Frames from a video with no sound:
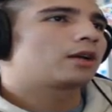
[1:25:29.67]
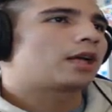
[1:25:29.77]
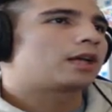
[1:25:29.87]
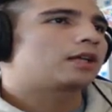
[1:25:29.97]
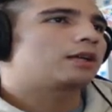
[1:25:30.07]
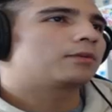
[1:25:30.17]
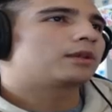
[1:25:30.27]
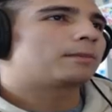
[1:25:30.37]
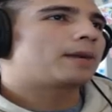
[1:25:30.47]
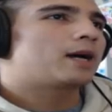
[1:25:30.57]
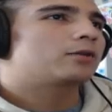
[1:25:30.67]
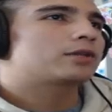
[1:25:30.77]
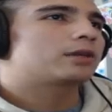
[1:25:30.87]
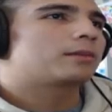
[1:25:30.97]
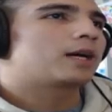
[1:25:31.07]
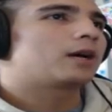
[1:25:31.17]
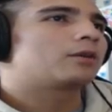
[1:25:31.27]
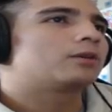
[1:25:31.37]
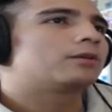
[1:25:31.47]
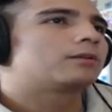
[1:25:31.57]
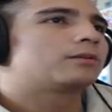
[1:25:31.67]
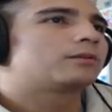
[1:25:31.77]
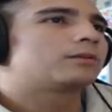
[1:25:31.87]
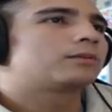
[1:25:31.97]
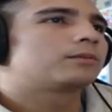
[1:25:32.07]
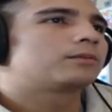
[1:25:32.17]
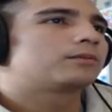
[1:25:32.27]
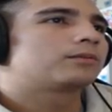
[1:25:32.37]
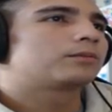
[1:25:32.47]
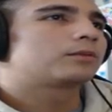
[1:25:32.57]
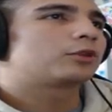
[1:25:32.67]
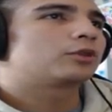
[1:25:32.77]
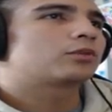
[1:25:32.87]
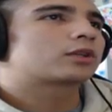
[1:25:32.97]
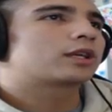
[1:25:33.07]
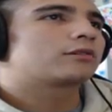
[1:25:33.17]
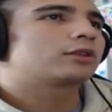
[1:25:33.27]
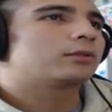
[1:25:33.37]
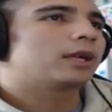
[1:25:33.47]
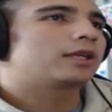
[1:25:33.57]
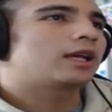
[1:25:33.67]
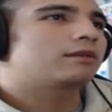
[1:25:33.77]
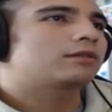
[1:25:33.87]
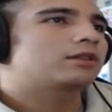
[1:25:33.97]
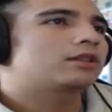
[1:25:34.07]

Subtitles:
Ended up in the mount somehow. Good recovery by David,